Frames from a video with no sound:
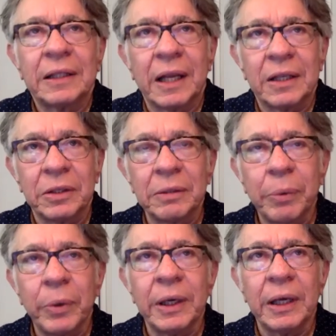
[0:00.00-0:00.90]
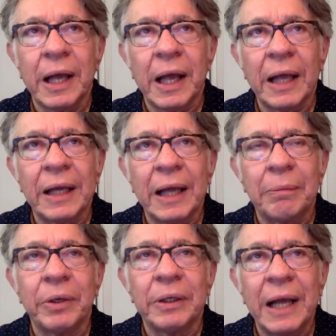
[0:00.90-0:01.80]
a certain point, I got
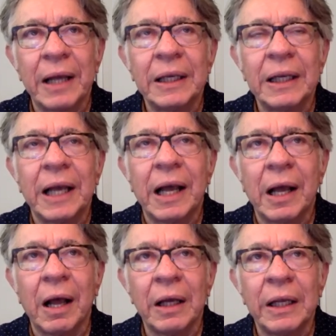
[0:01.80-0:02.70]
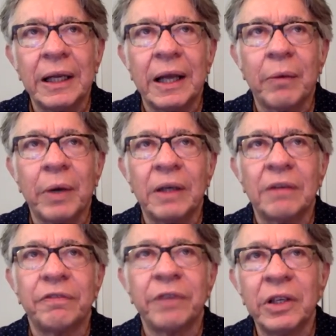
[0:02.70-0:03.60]
burnt out in it on it. I wanted to
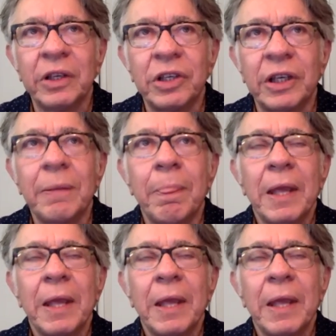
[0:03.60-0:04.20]
finish it,